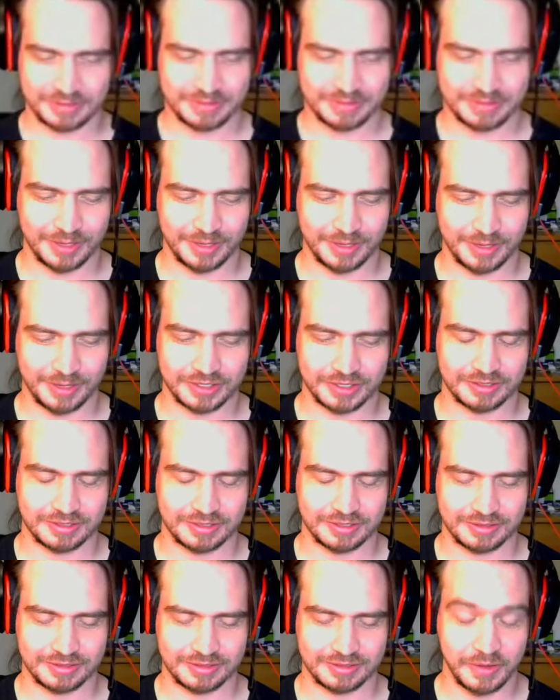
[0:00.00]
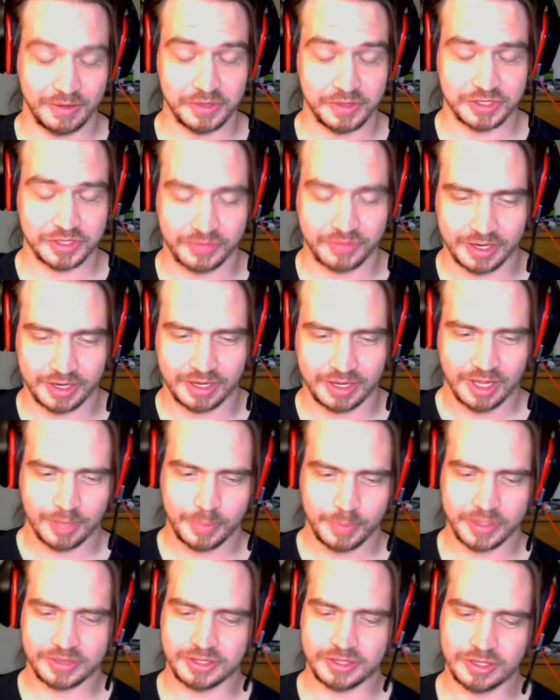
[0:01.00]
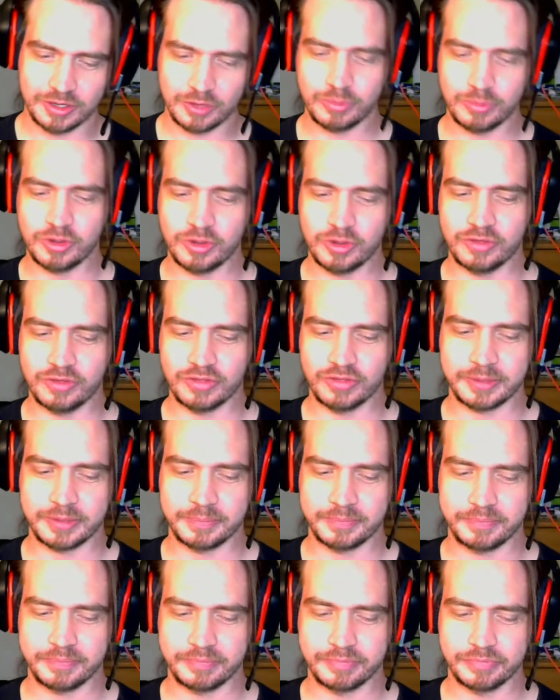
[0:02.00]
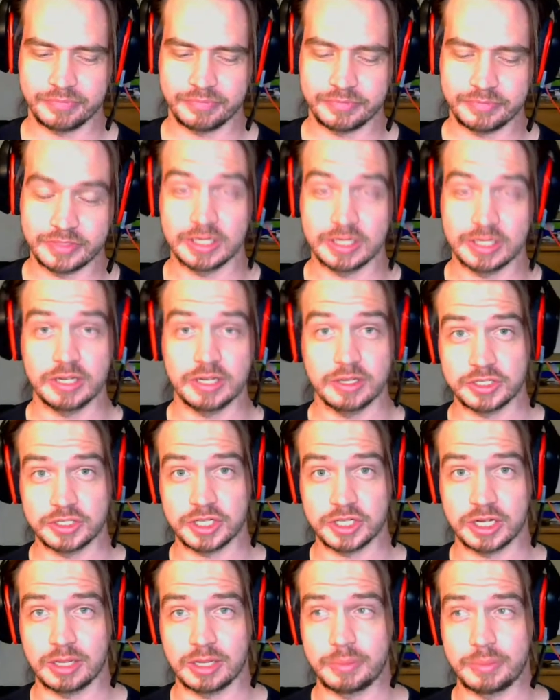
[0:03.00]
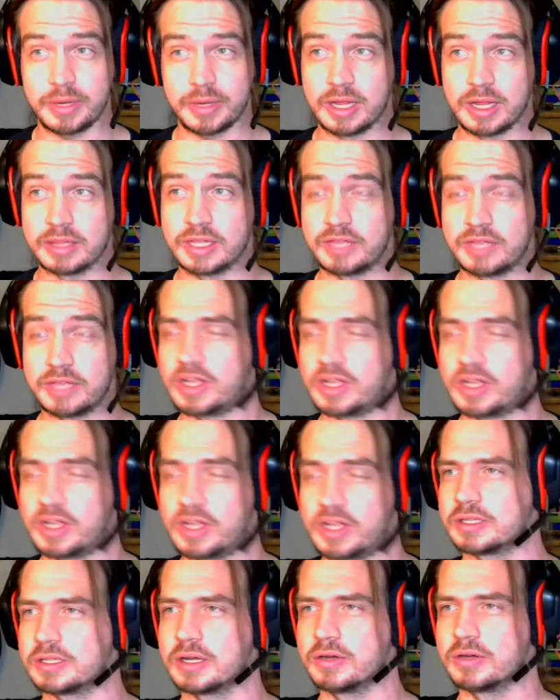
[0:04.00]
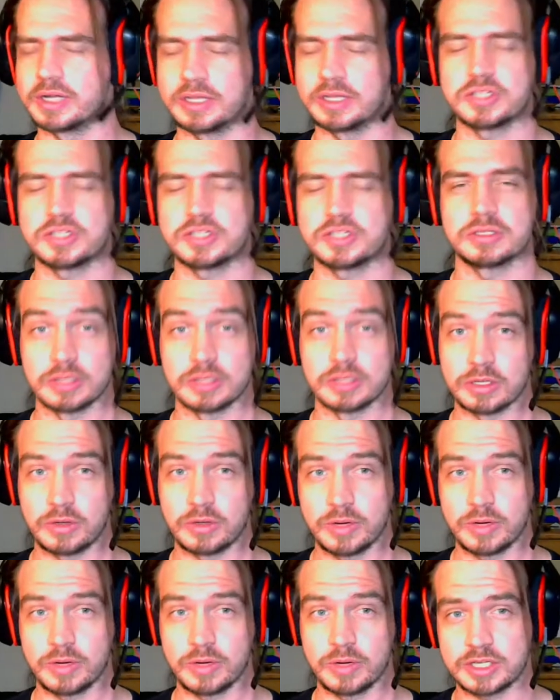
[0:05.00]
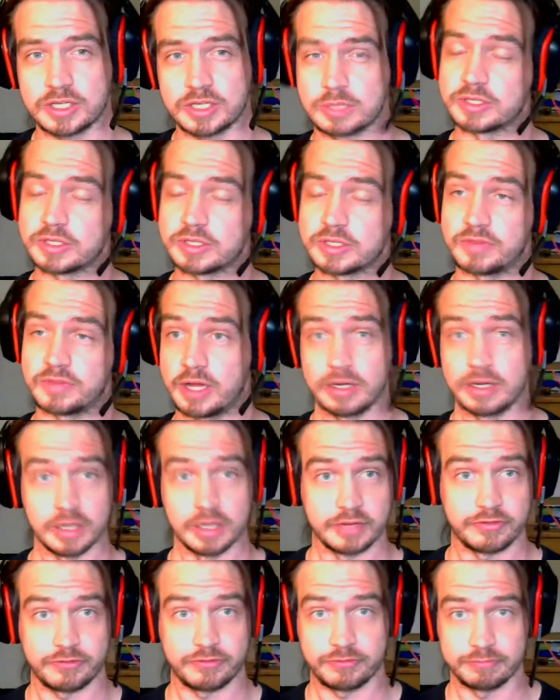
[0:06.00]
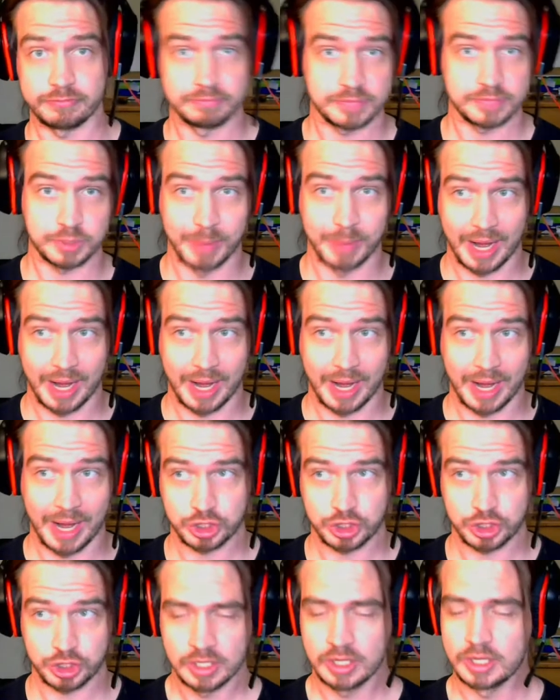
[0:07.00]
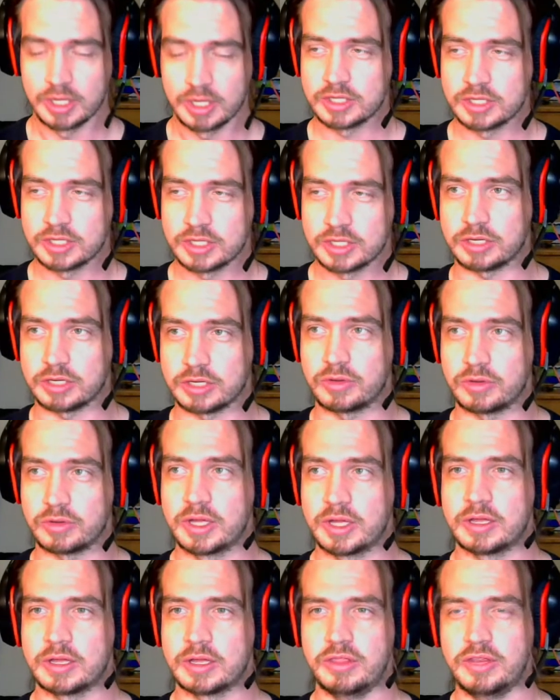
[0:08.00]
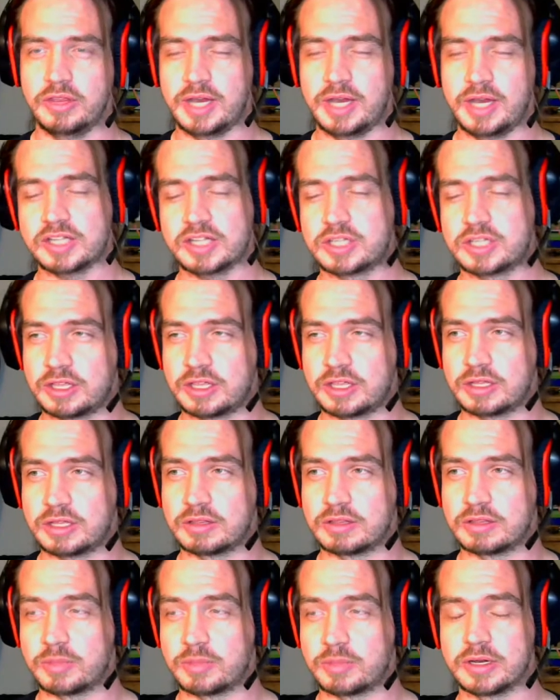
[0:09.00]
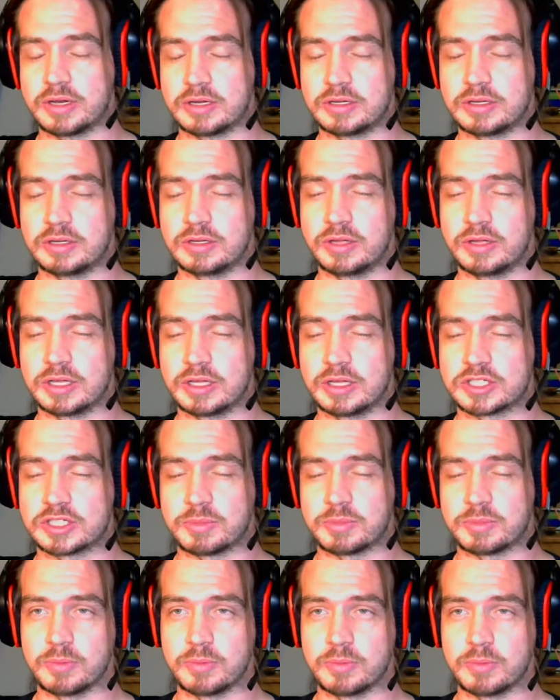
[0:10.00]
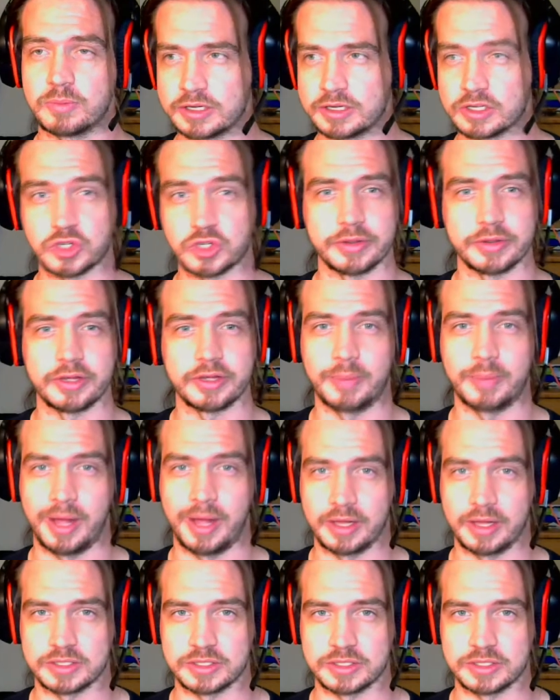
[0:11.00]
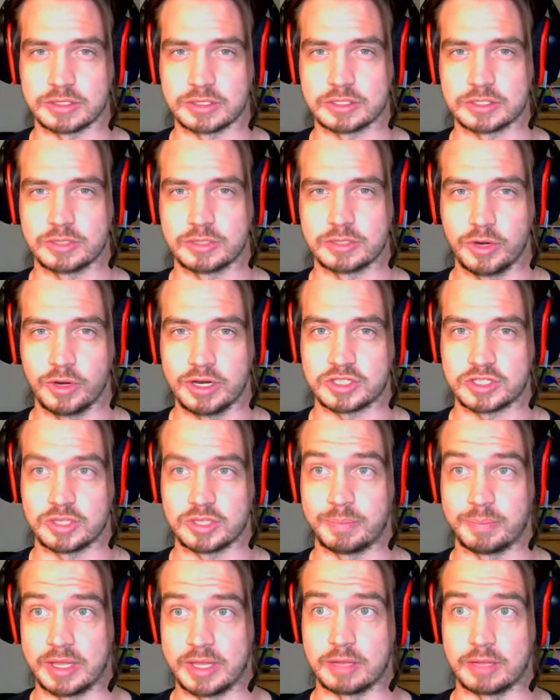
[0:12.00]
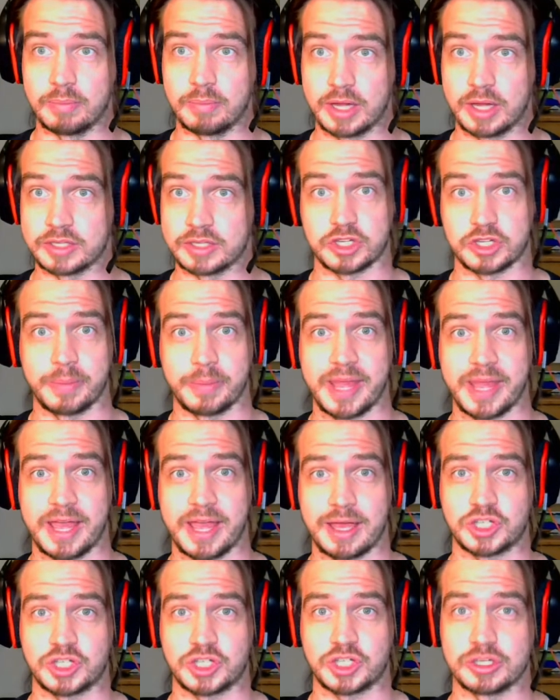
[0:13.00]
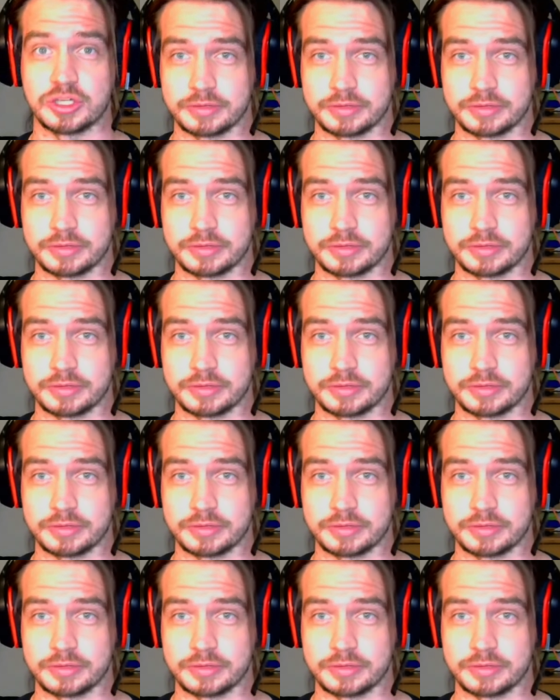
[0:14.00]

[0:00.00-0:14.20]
was funny, but the new movie did a good job, and they've actually already listened to the criticisms of not enough Smash. So the next thing that they plan on doing is something more like Destroy All Monsters, where it's a big monster mash and